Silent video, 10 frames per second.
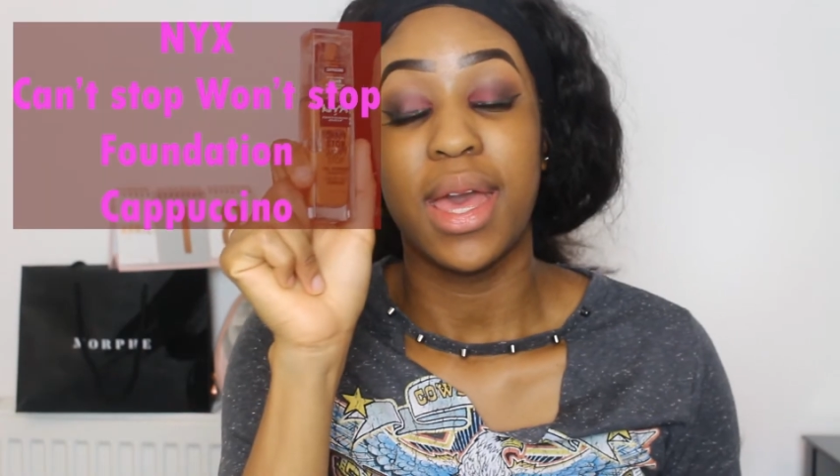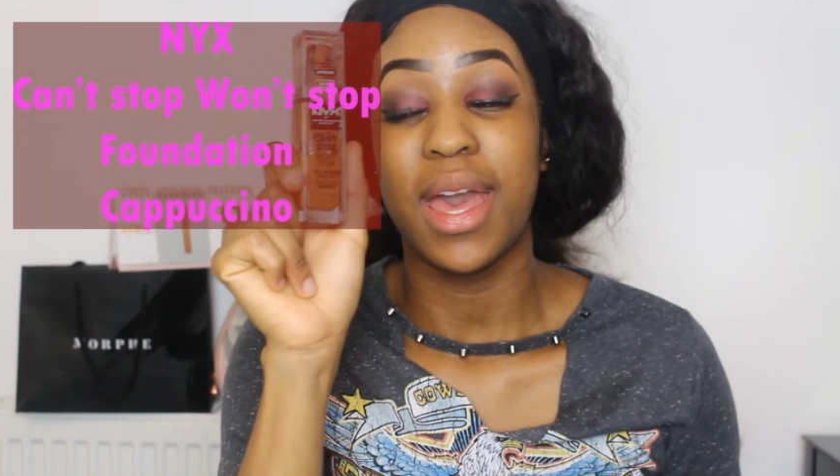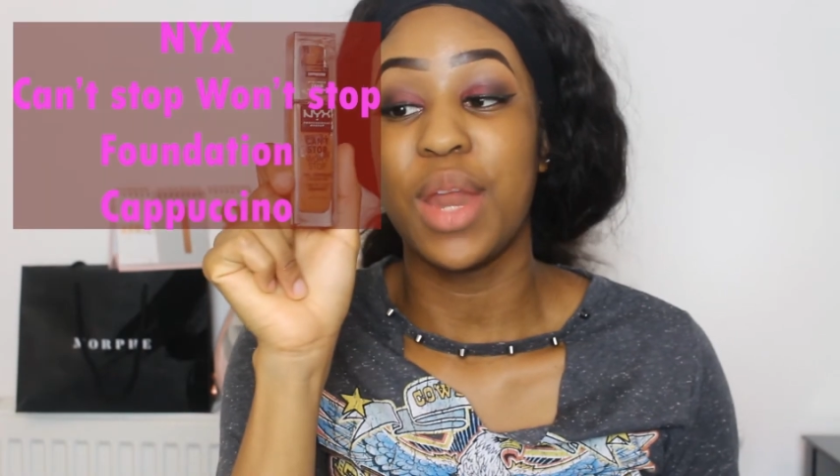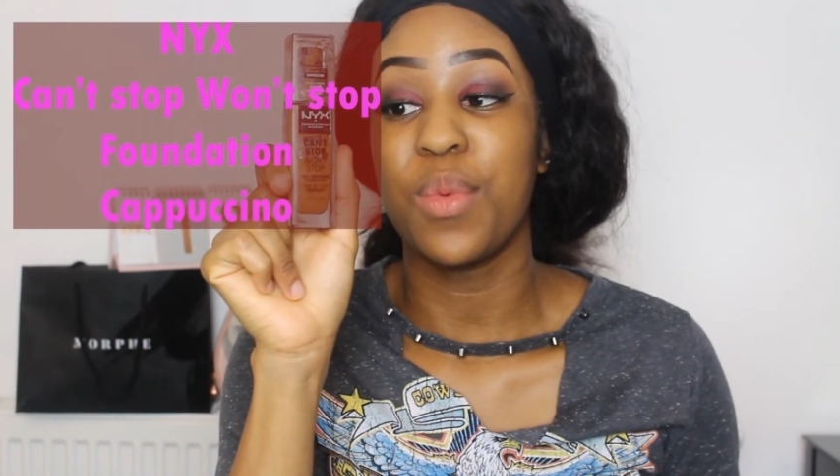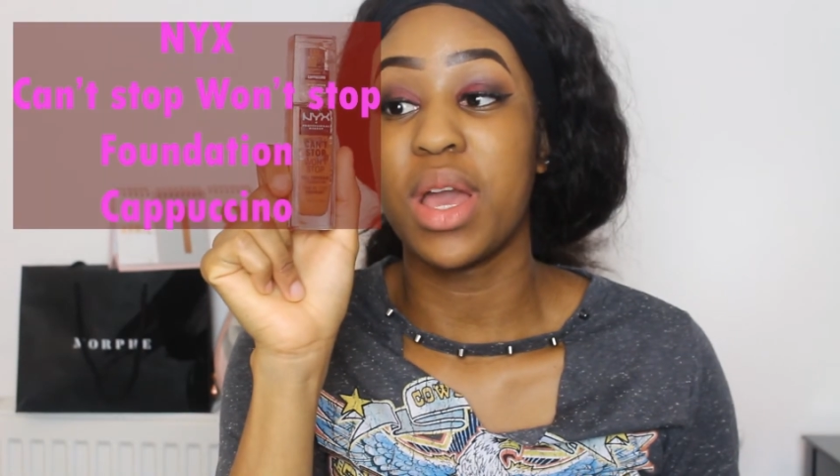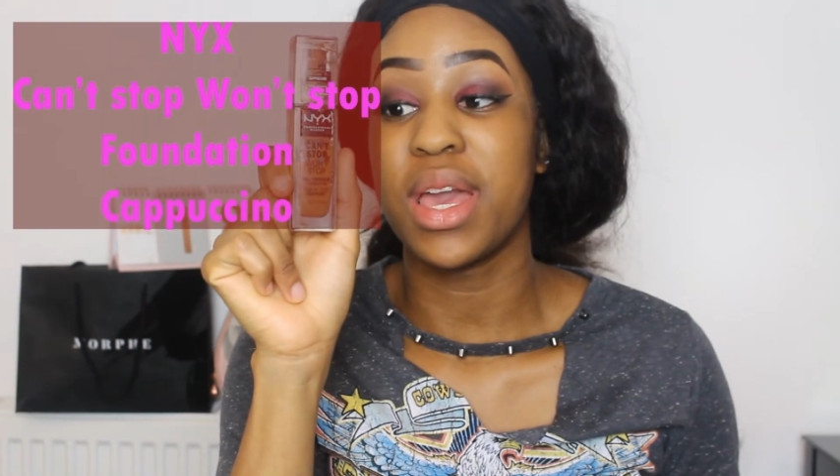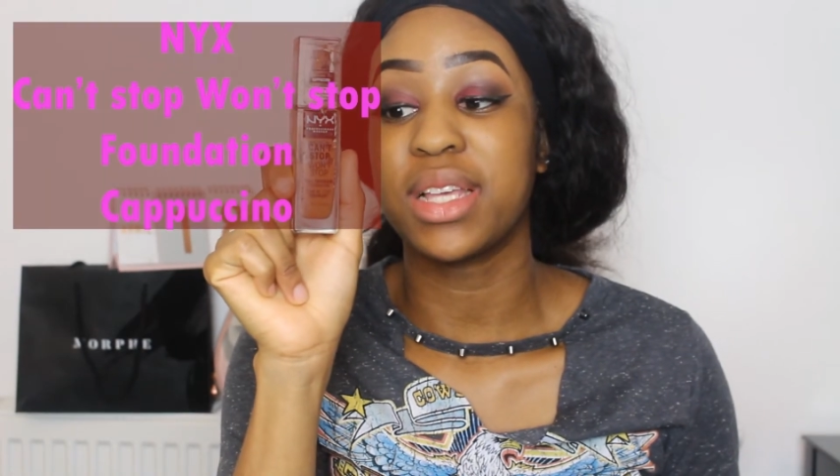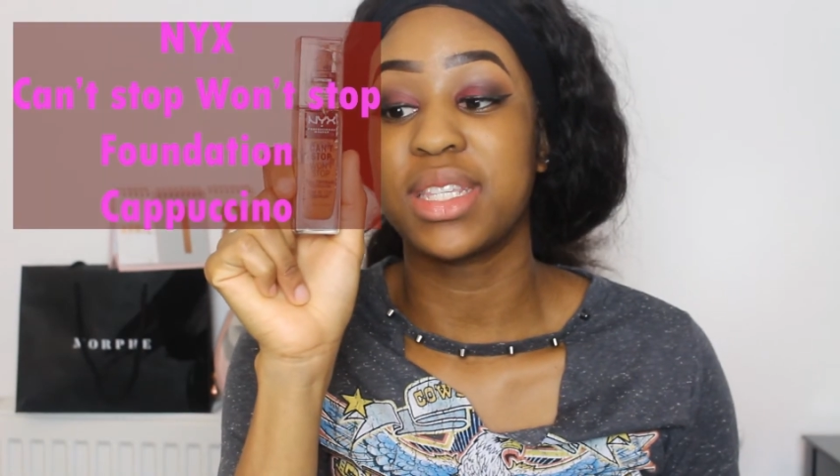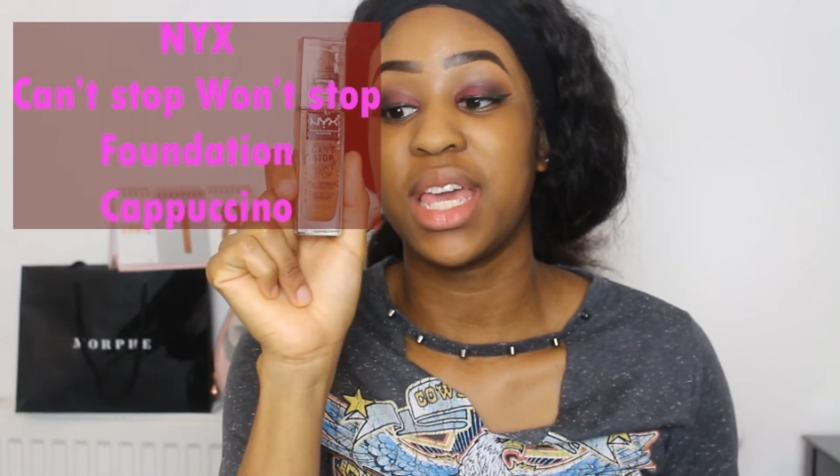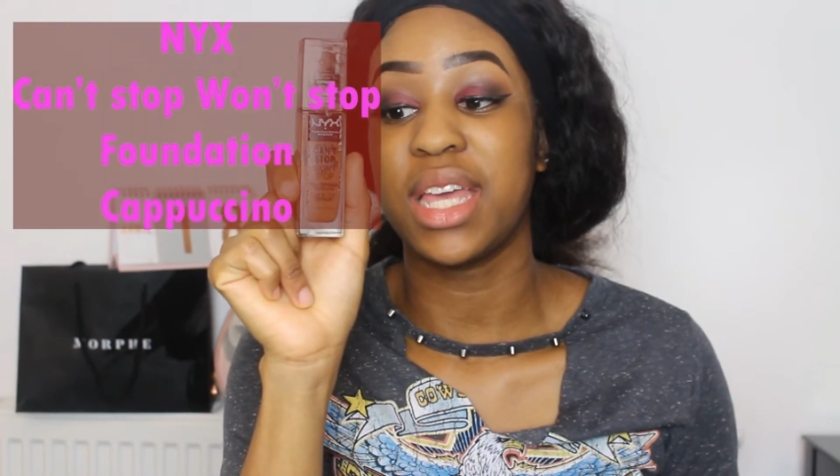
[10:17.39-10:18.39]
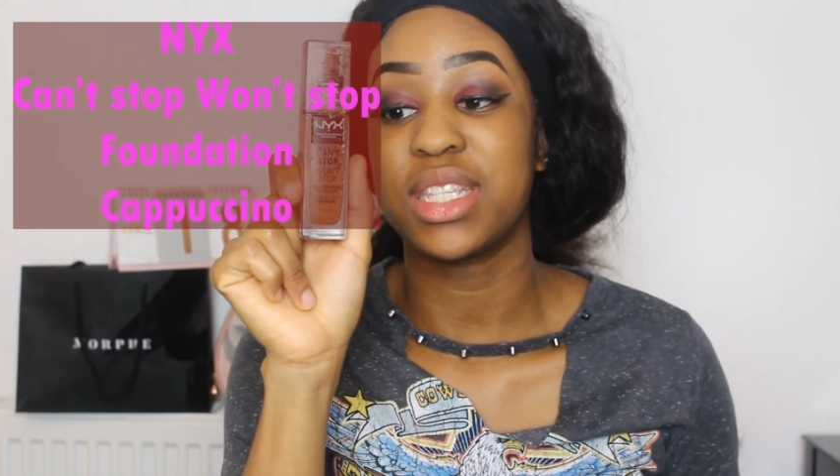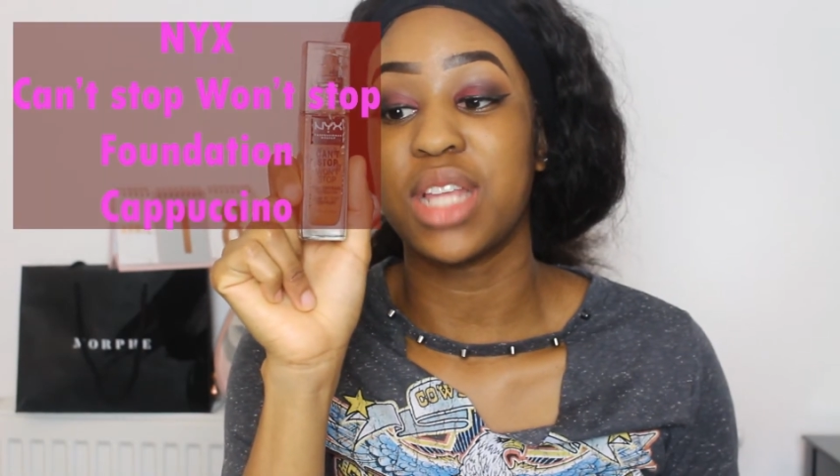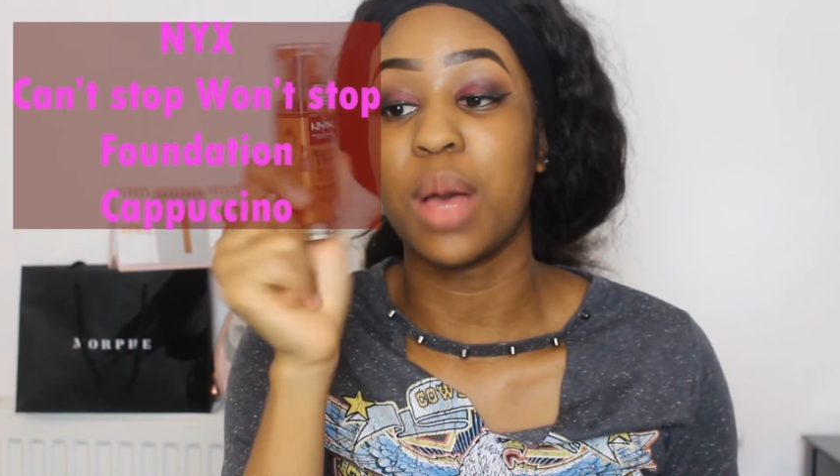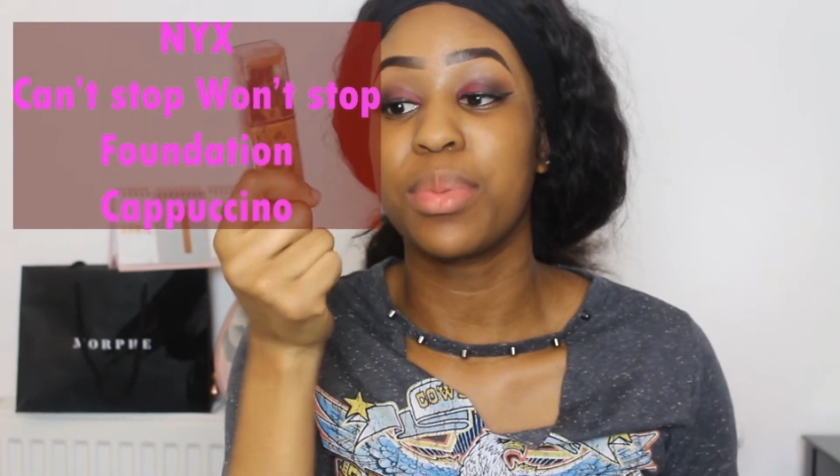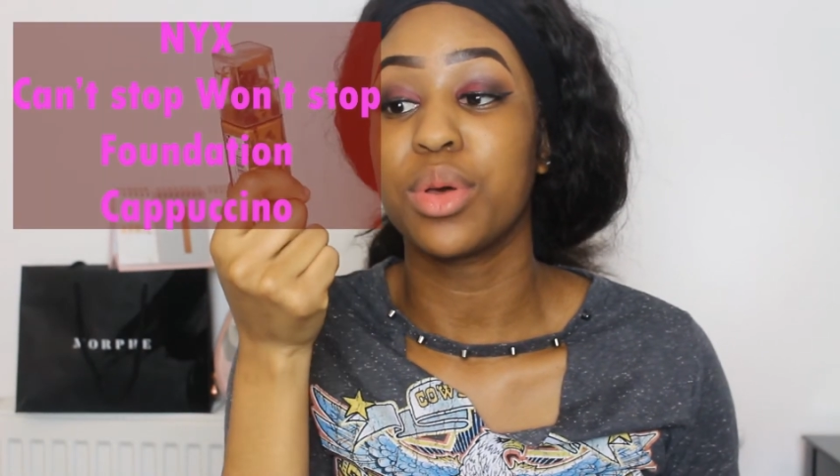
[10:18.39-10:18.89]
NYX Can't
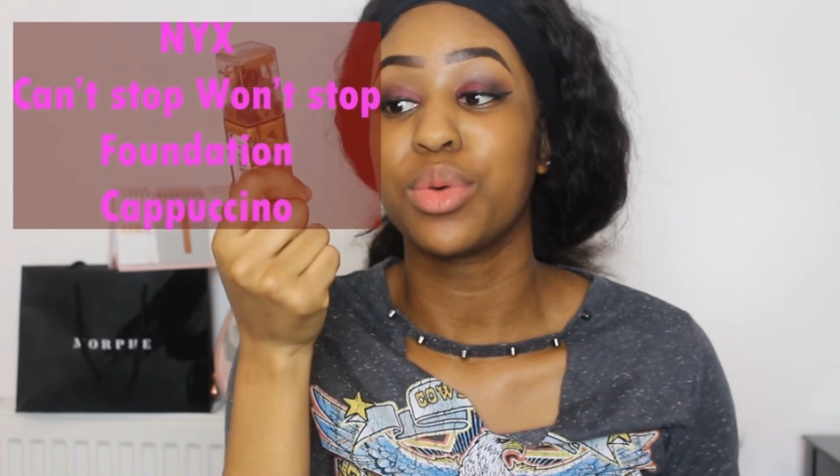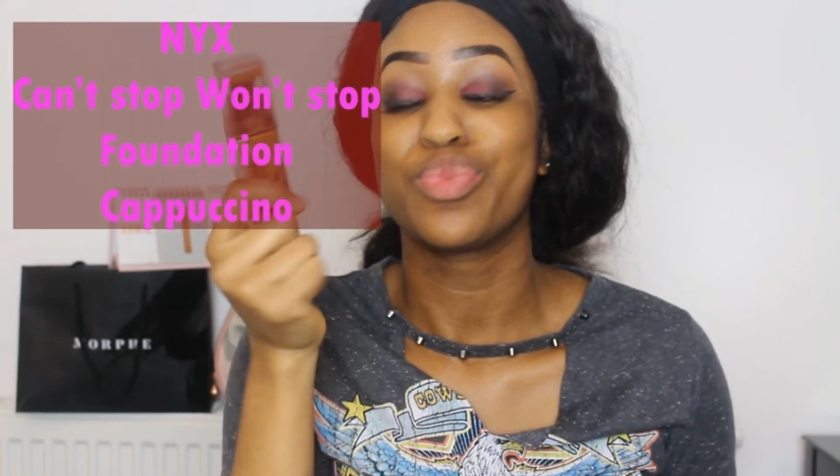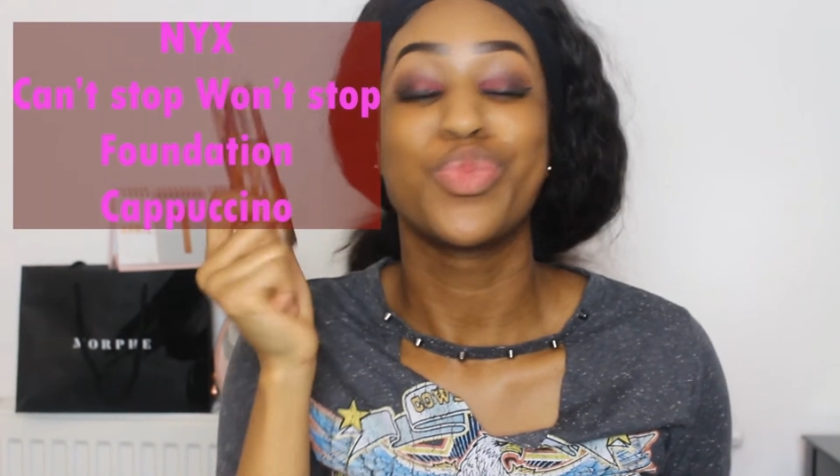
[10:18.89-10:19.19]
Stop,